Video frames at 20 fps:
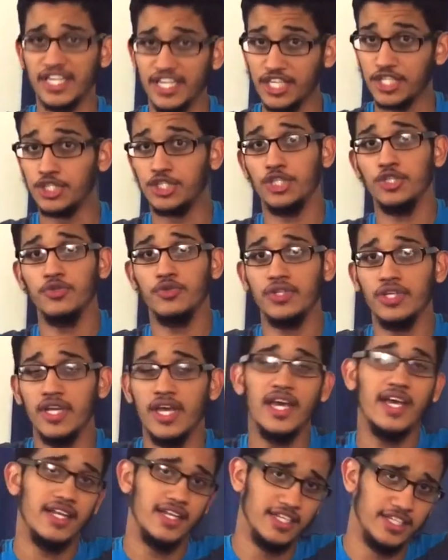the beginning of
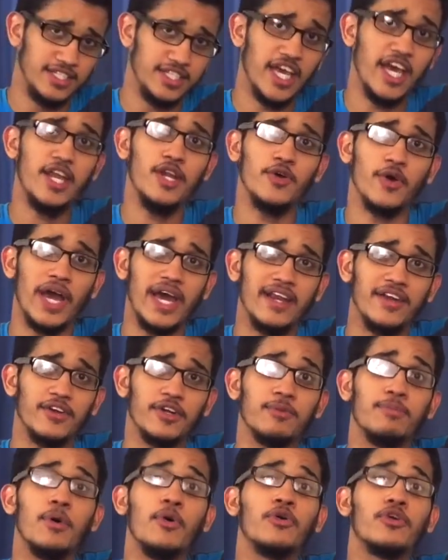June, Nintendo had
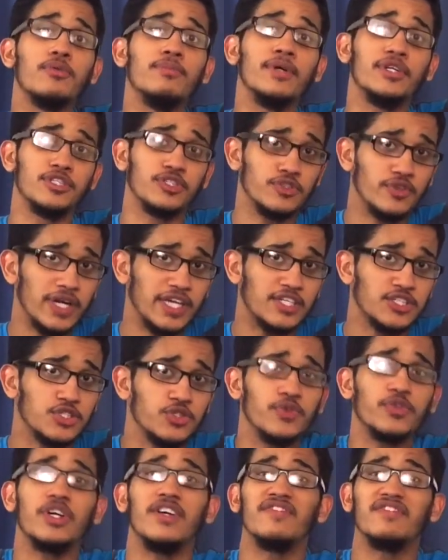aired a Pokemon
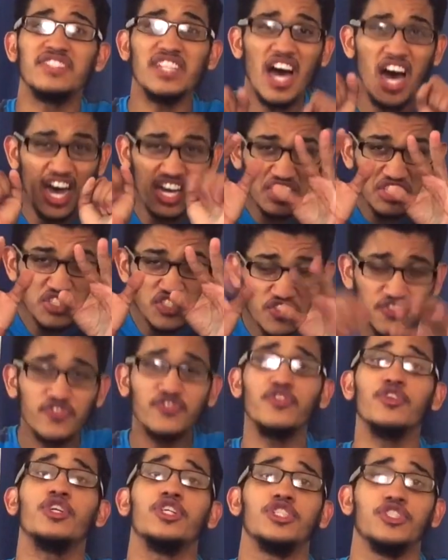Direct showing off tons
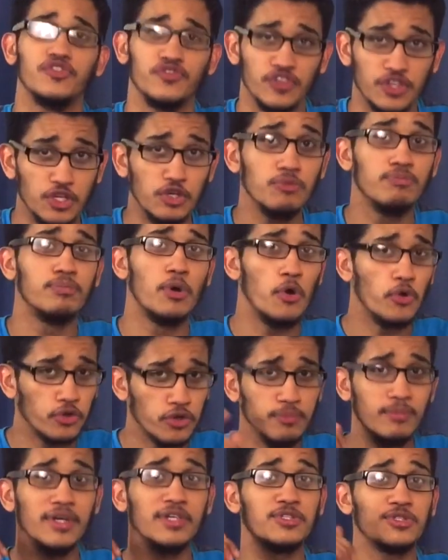of footage for the new
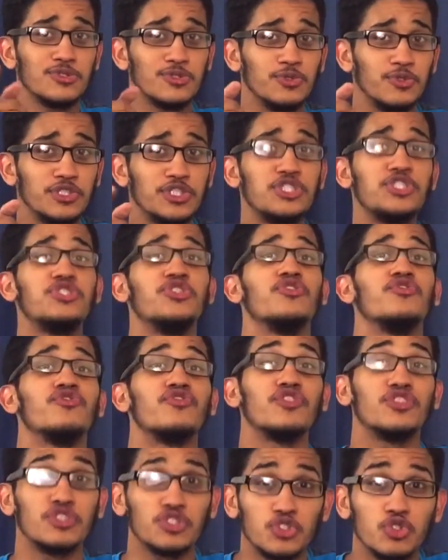Pokemon Sword and
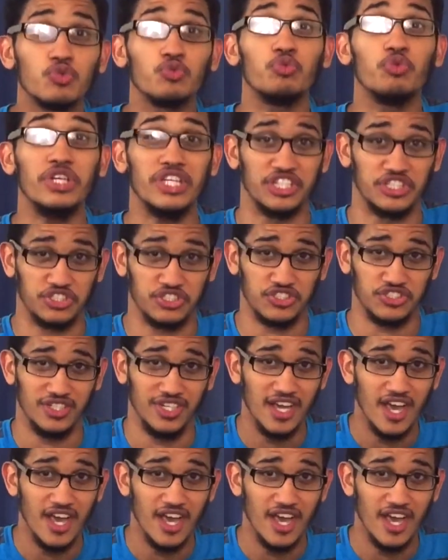Shield for the Switch.